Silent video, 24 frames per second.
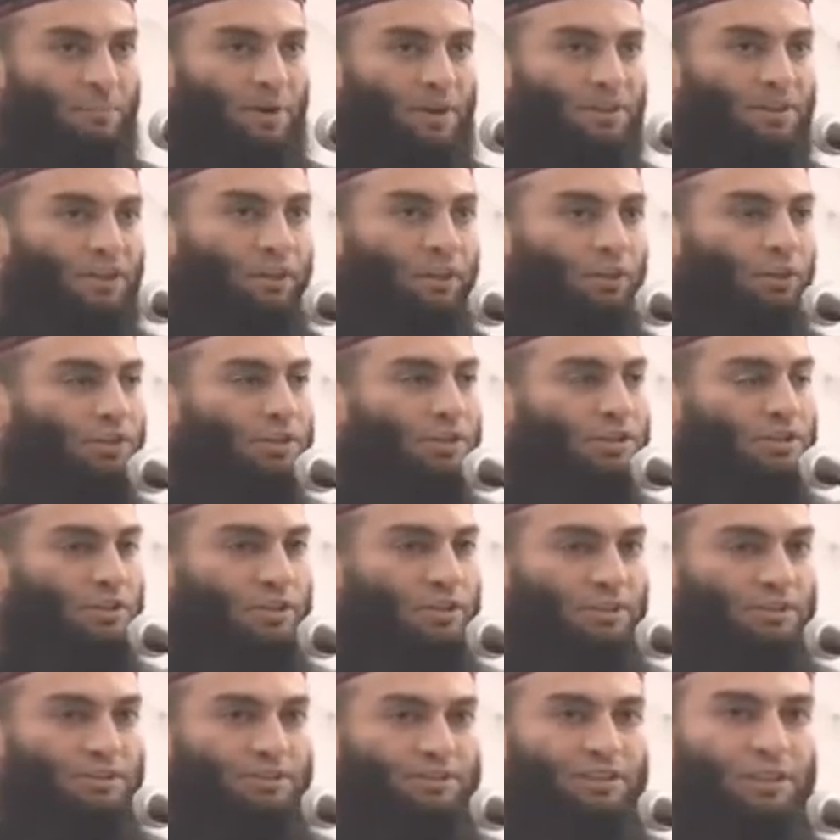by the
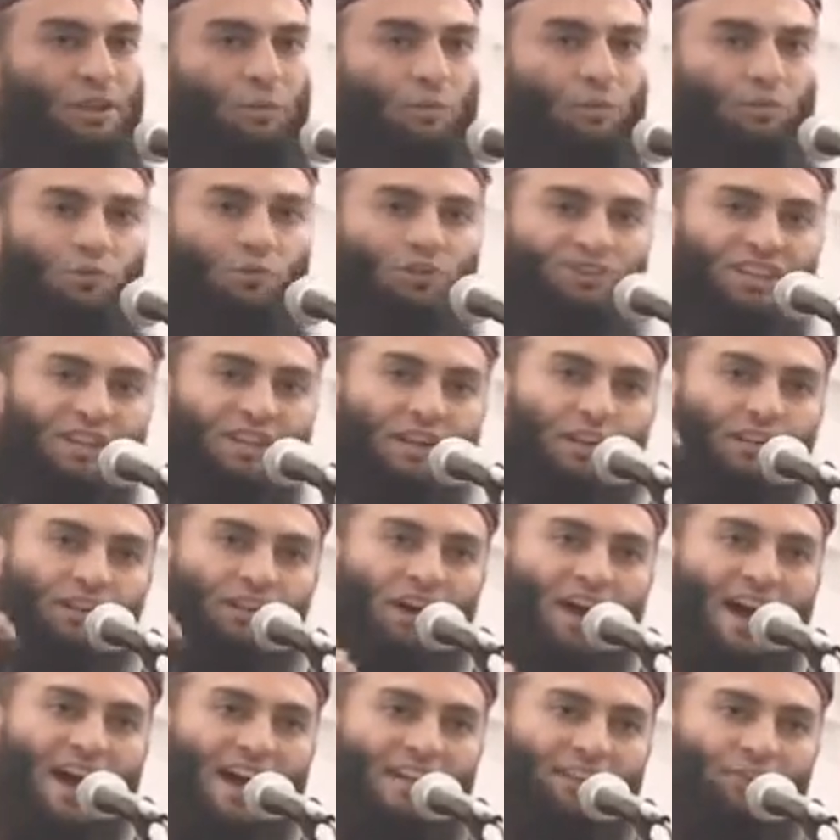kunyas which was
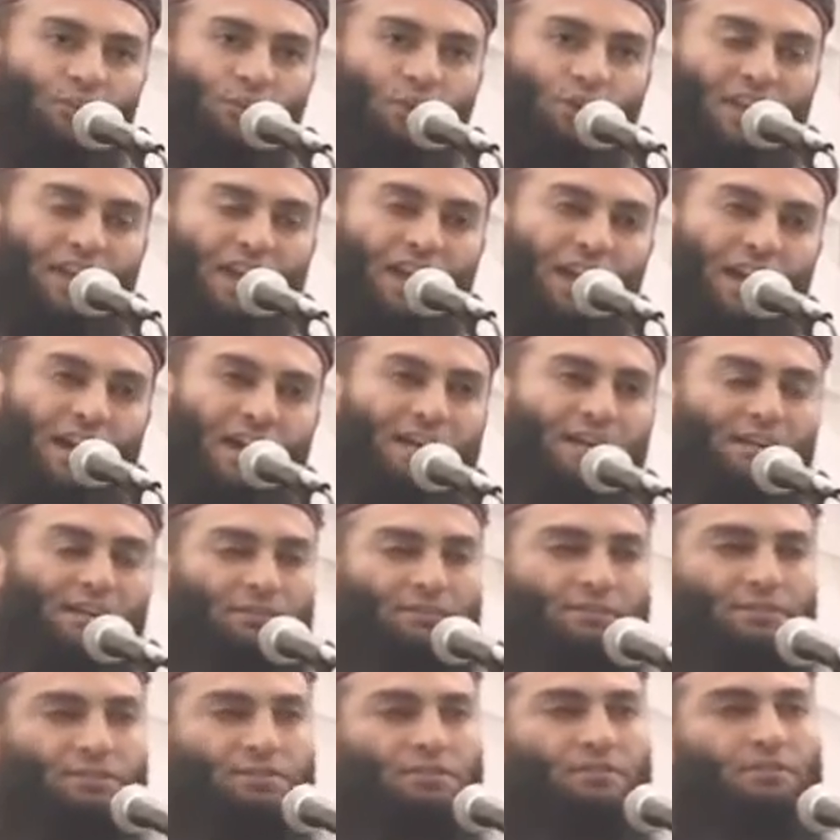inclined to their
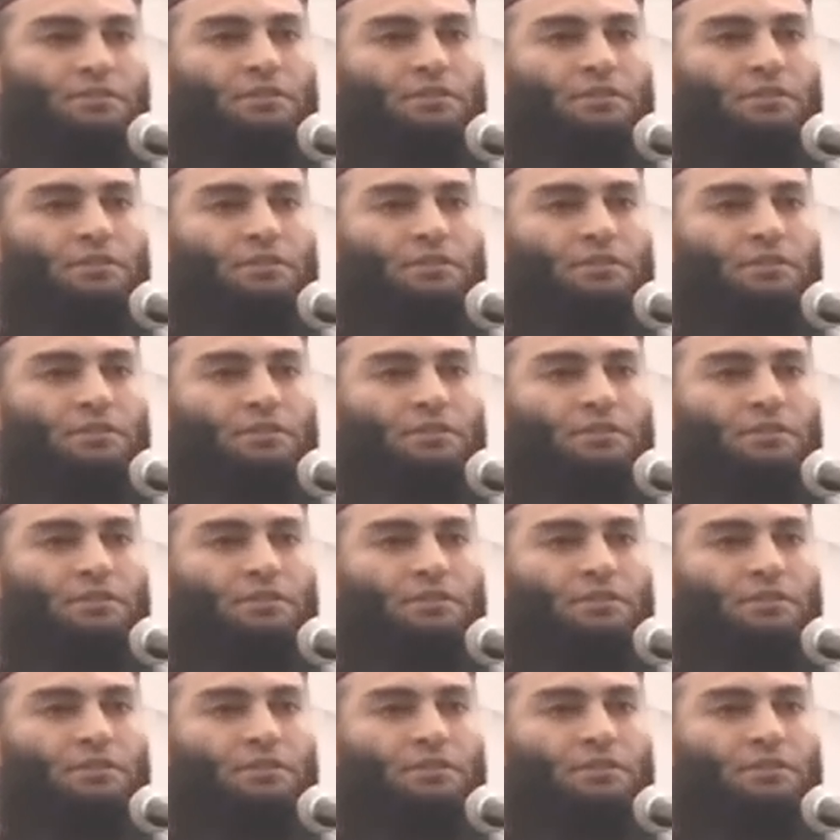heart.